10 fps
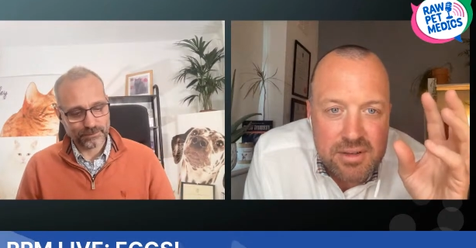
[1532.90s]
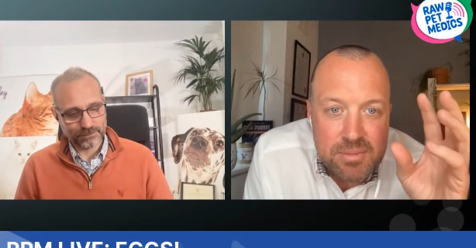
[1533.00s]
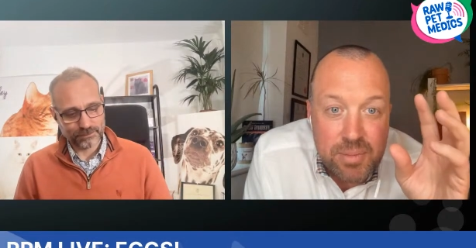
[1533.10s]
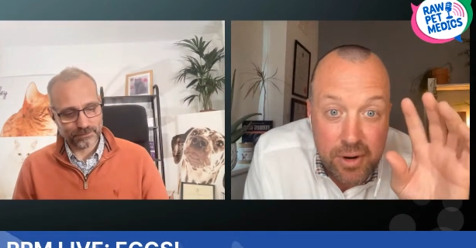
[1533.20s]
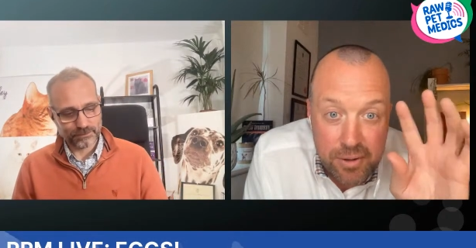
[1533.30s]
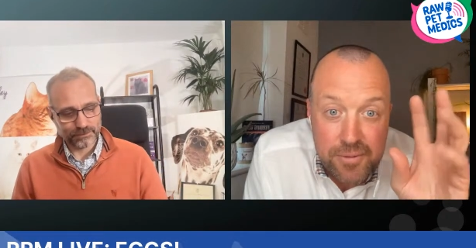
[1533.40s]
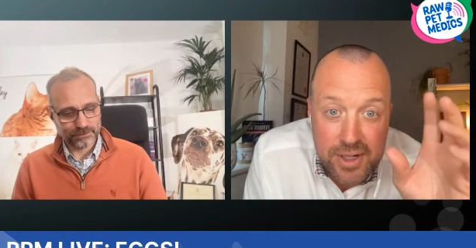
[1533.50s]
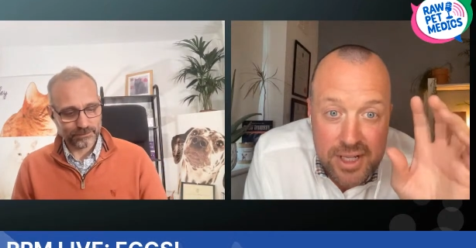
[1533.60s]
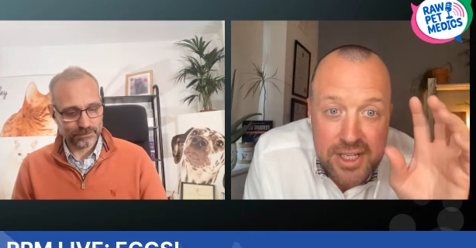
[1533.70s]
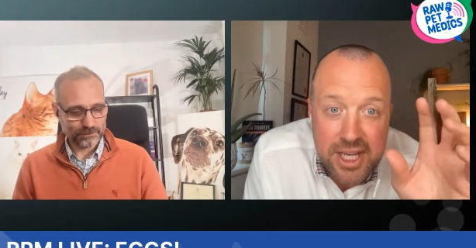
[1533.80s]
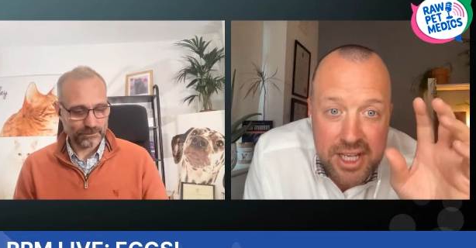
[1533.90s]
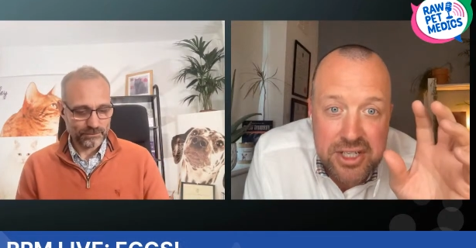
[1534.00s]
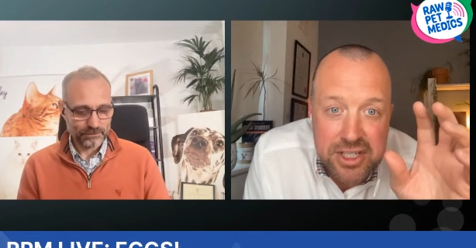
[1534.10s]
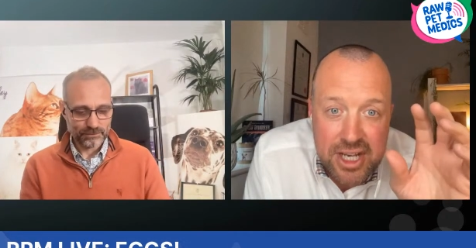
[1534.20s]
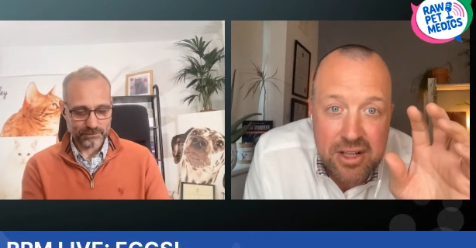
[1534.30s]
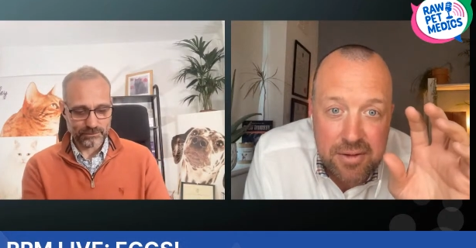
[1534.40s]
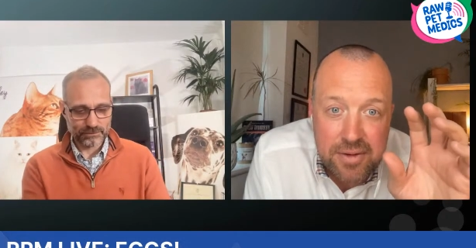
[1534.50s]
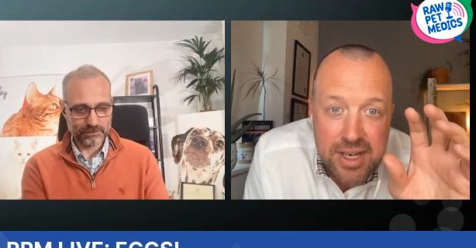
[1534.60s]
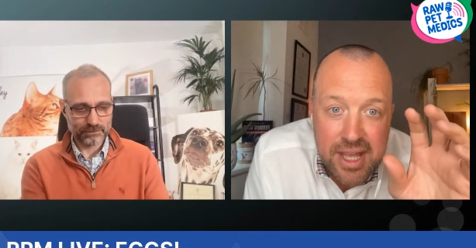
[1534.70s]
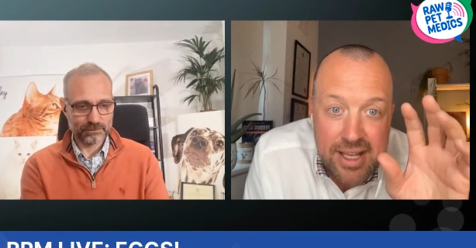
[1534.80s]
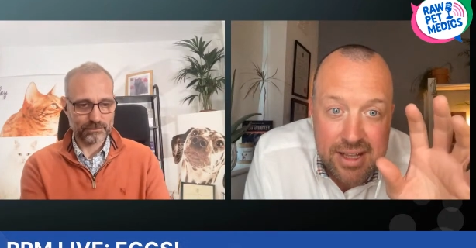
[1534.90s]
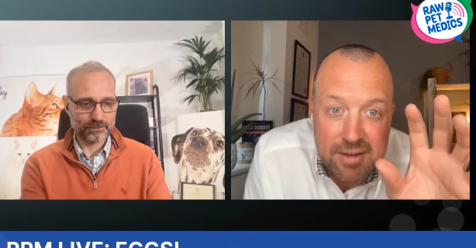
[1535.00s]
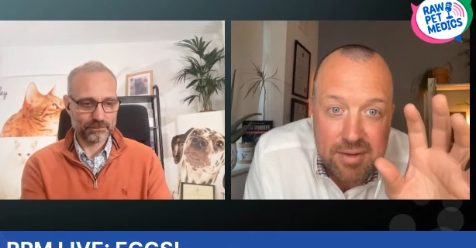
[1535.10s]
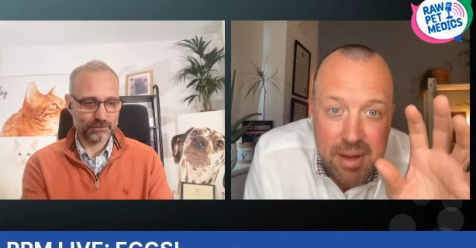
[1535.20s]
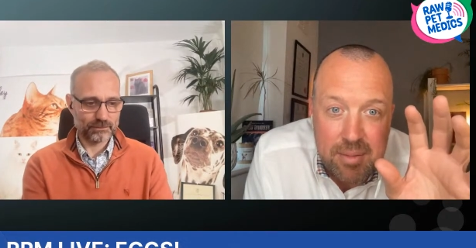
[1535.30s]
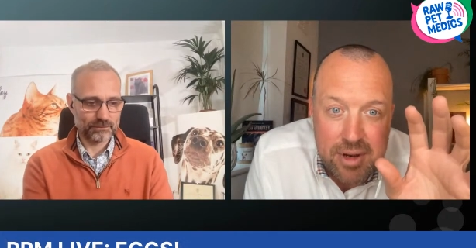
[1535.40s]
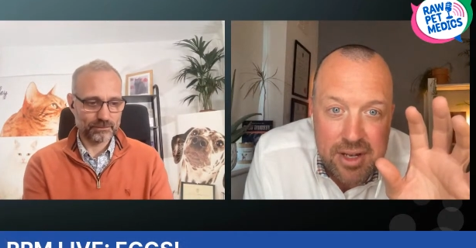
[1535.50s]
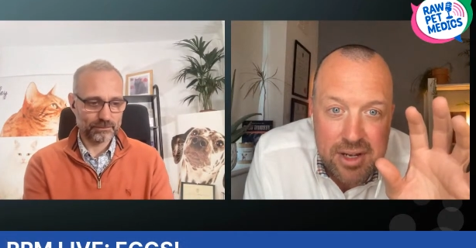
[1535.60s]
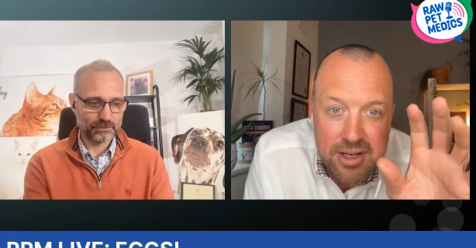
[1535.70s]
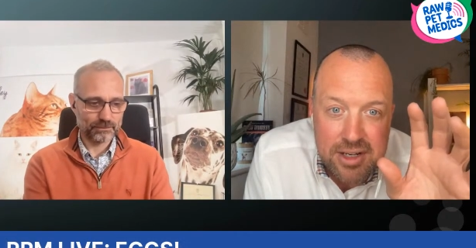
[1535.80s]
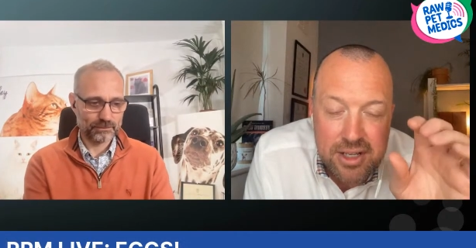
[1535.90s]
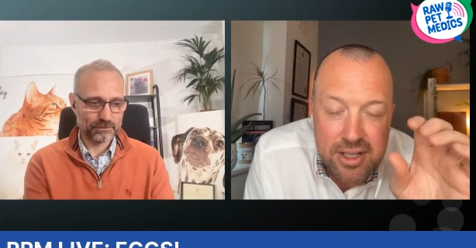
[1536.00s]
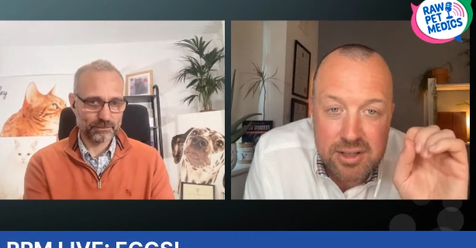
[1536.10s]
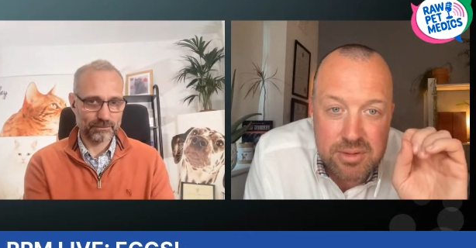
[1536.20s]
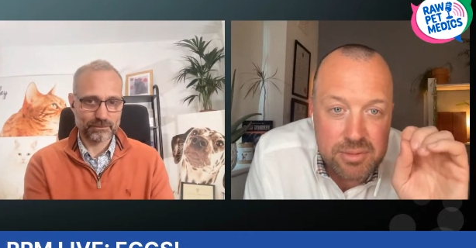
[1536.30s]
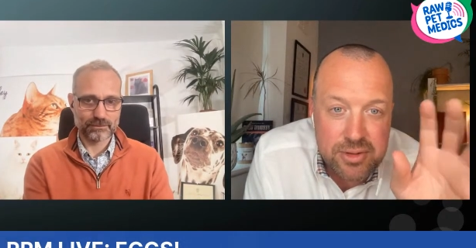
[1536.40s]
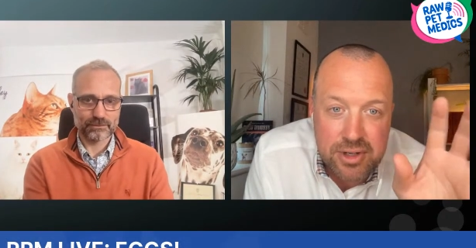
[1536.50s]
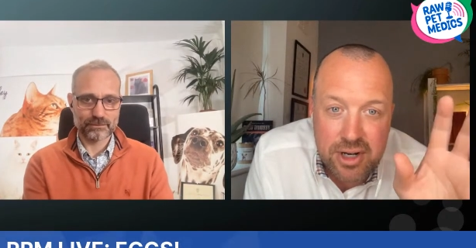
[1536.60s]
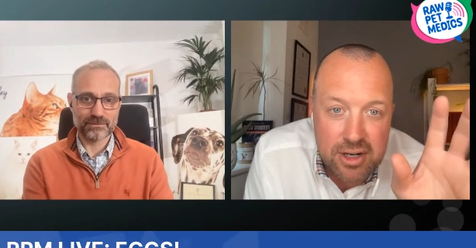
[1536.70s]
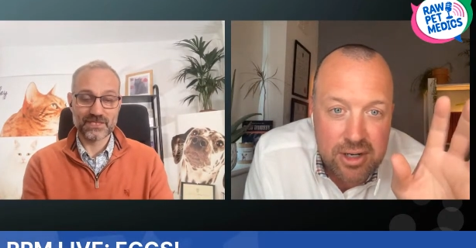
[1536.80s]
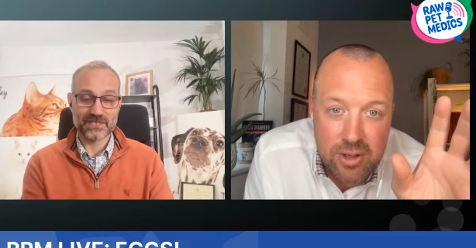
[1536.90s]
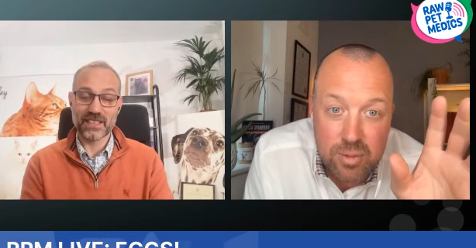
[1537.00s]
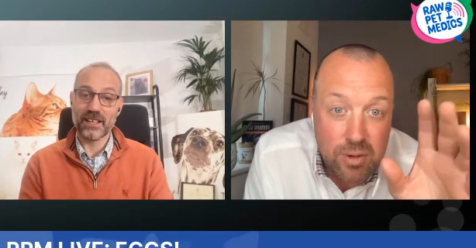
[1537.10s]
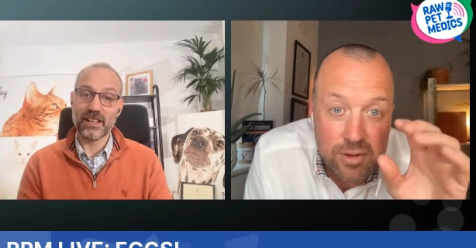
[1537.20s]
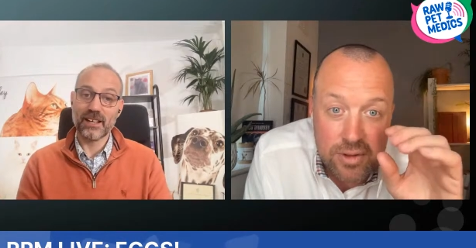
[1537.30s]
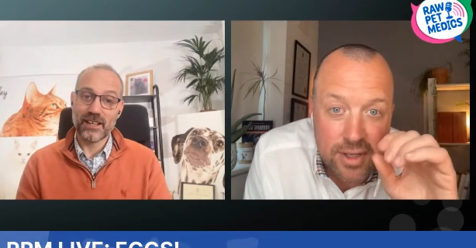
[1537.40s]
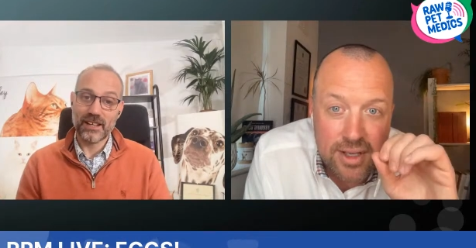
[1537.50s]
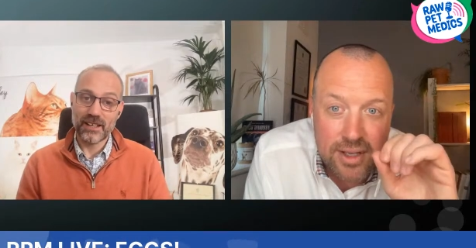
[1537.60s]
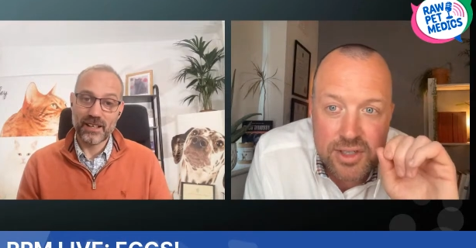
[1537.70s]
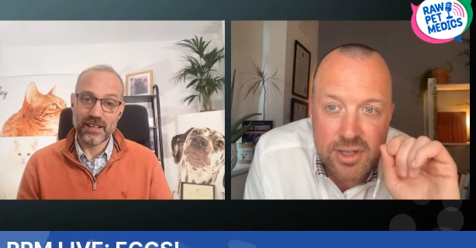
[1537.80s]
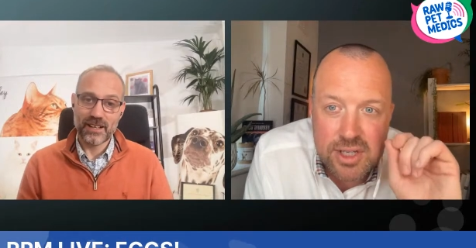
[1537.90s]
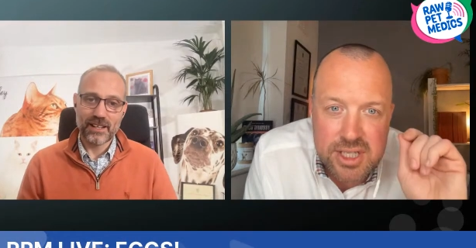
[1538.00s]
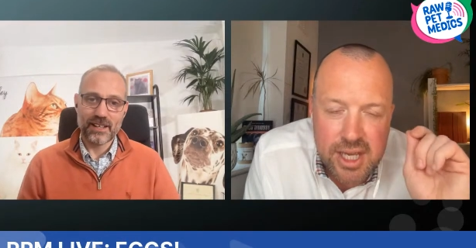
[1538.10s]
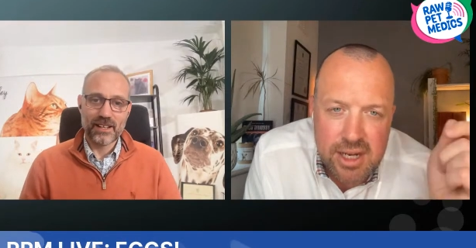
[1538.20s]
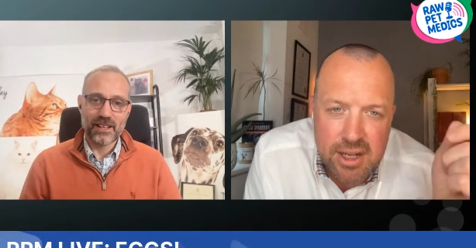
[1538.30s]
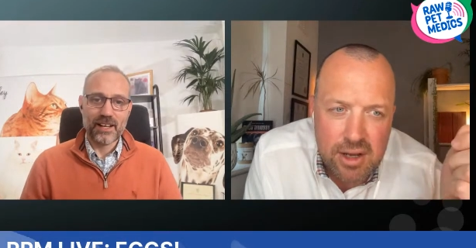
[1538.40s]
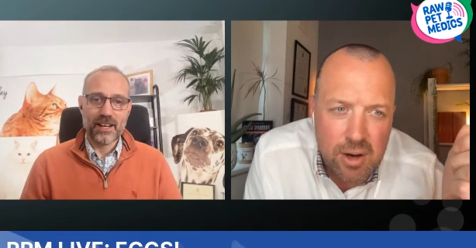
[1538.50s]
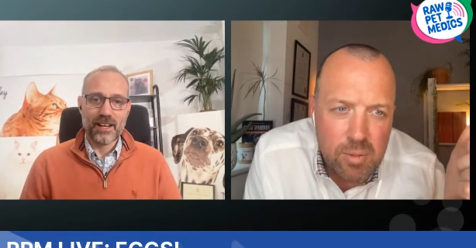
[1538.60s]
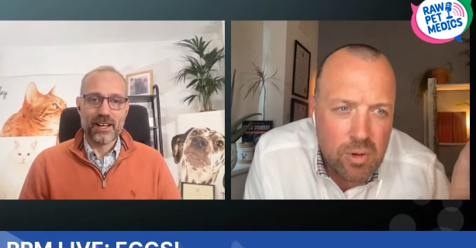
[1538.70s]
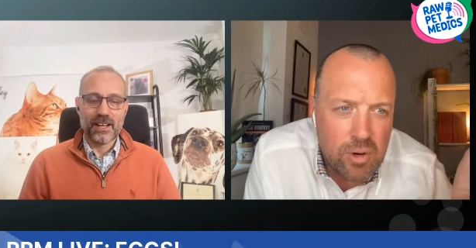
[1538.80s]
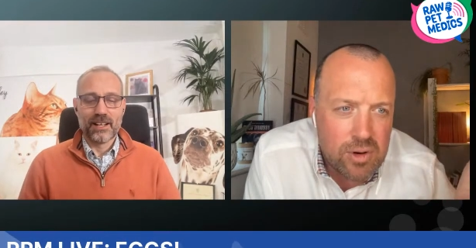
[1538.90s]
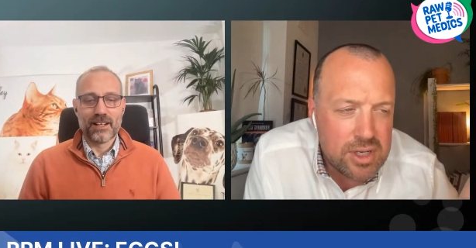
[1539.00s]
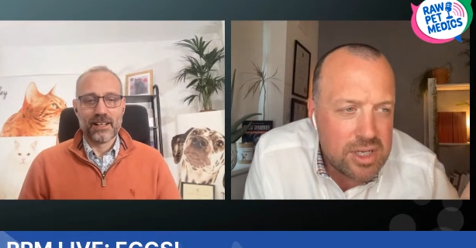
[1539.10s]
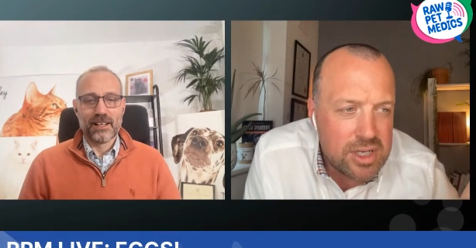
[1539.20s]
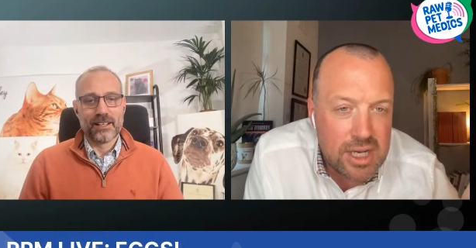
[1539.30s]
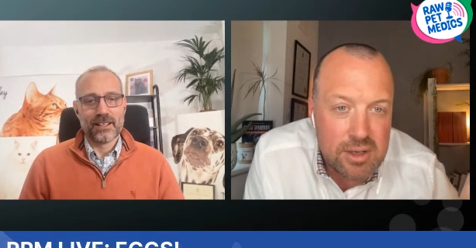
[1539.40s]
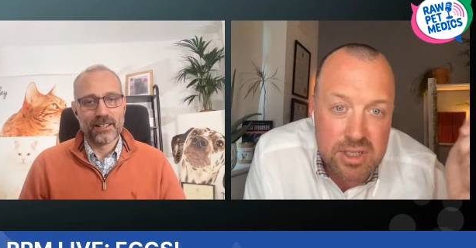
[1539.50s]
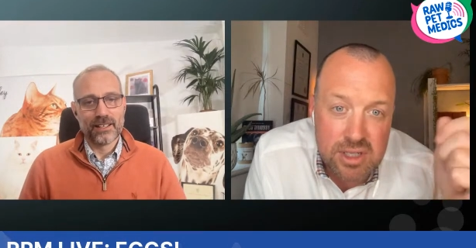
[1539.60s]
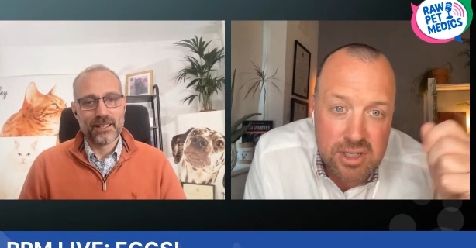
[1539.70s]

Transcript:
Speaker 1: perfectly take the shell off an egg and leave the membrane on it, like some sort of hot cold water thing. So you take it out of the hot water and you douse it in